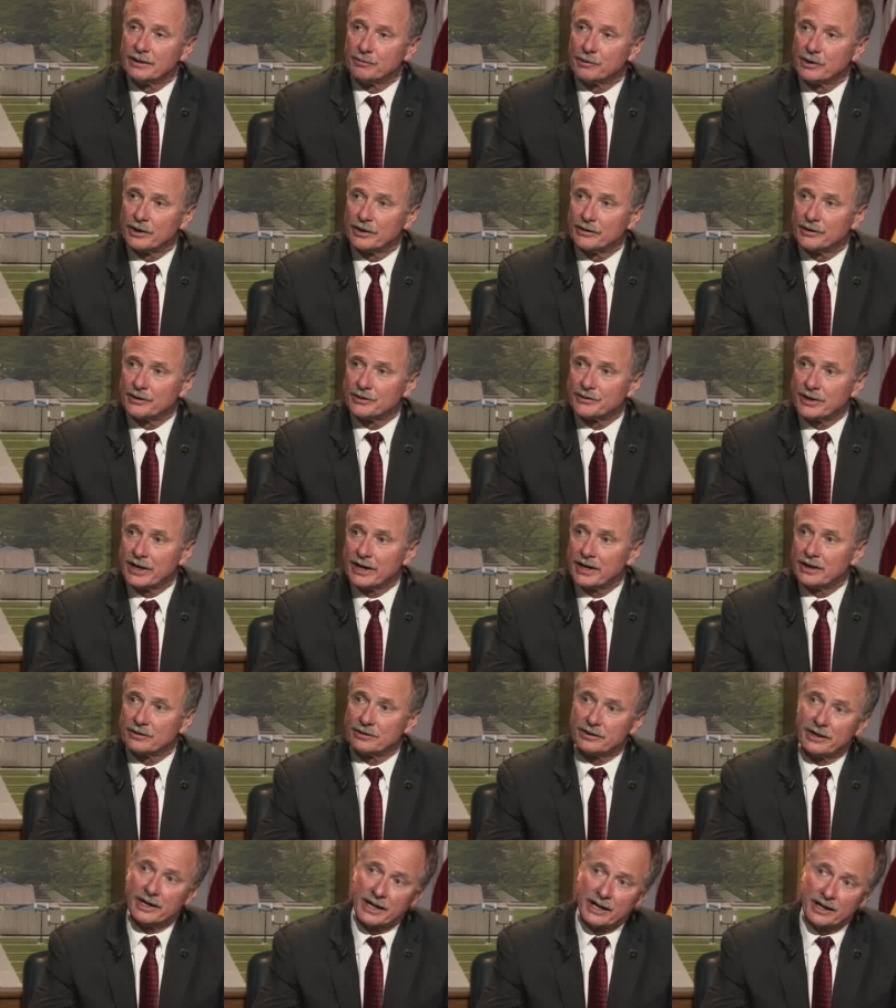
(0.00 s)
Whether it's
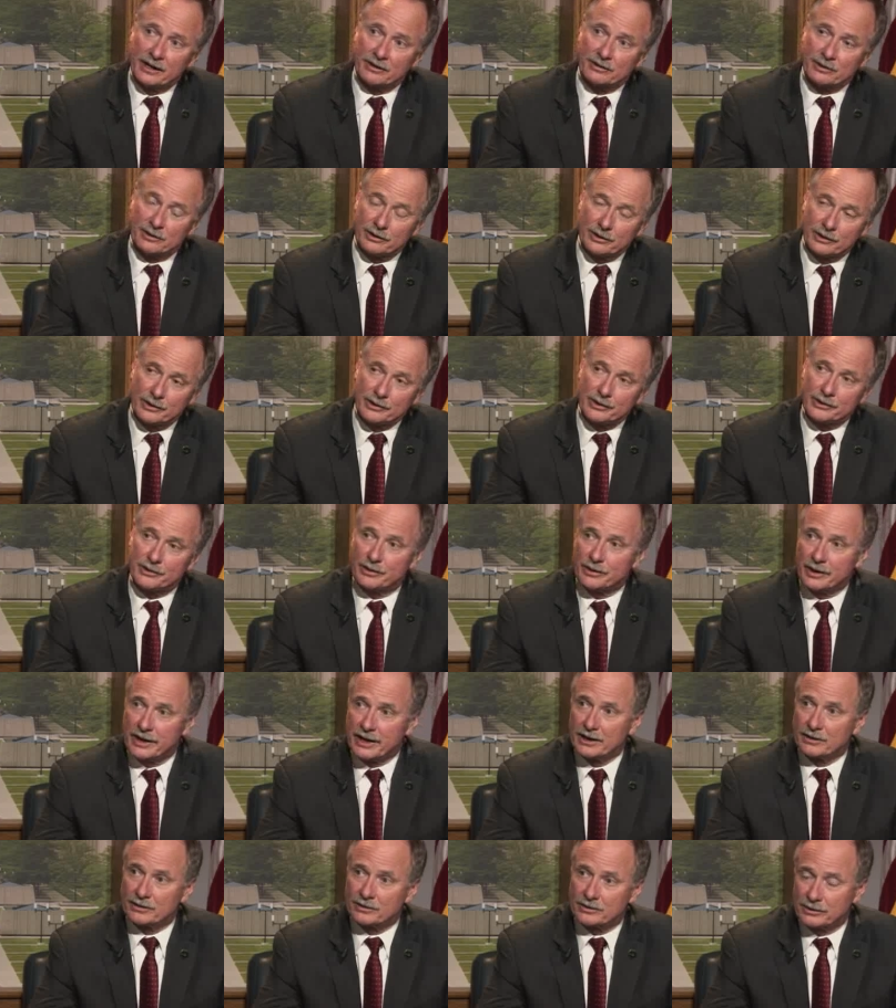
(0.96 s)
antlered or
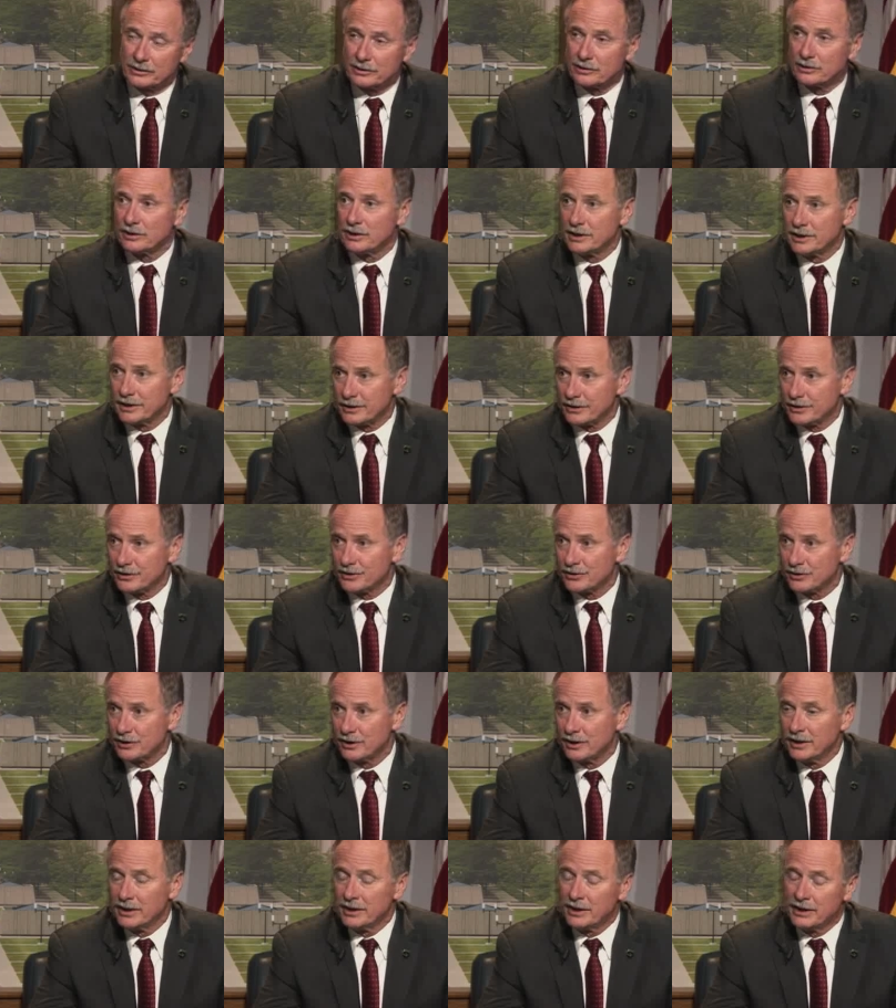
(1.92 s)
antlerless.
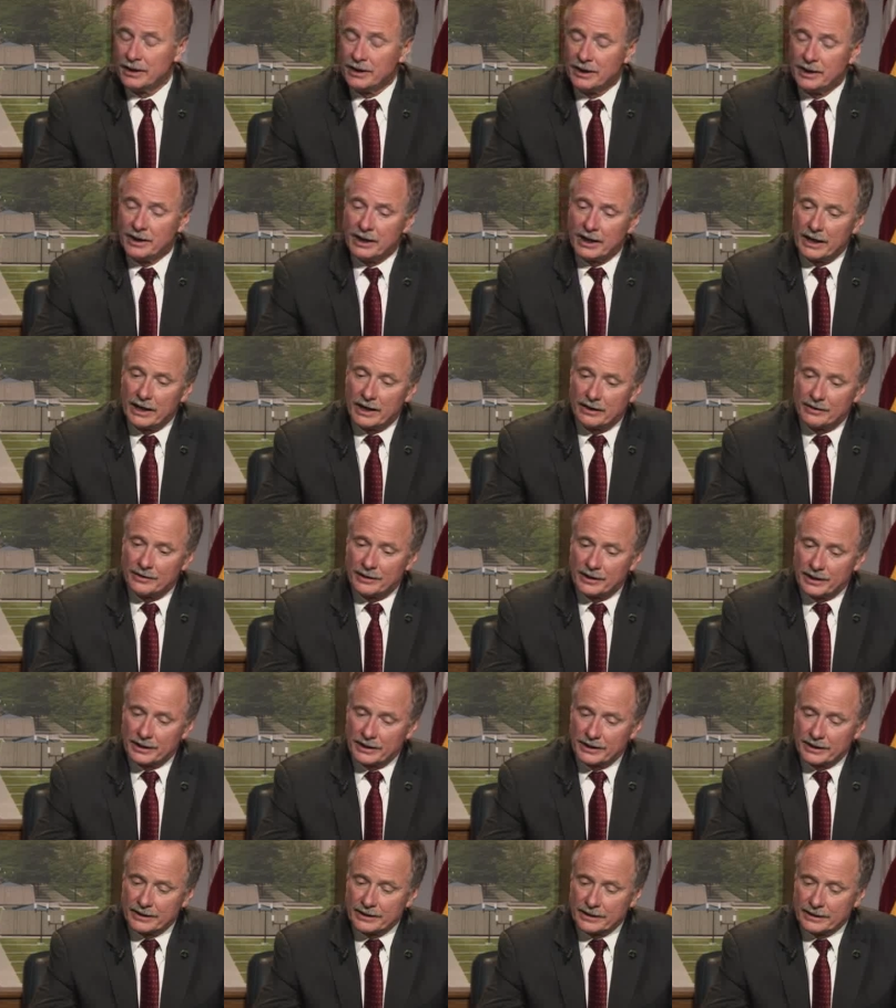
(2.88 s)
And
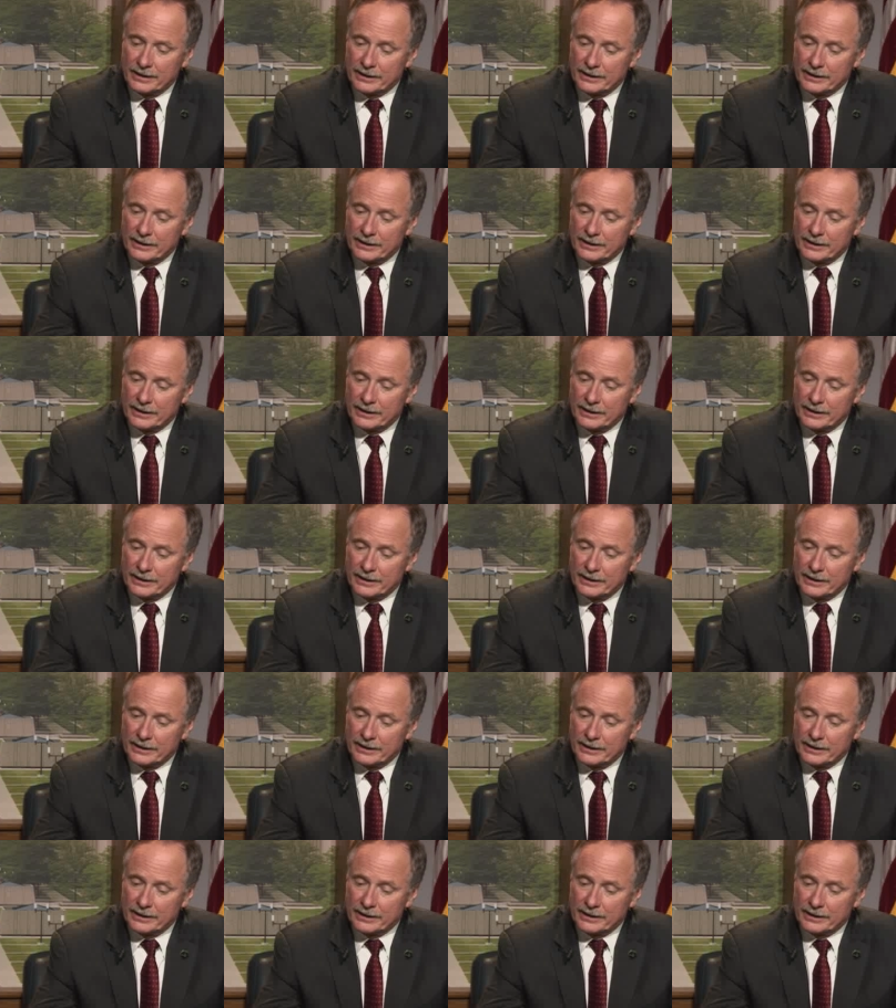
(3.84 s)
then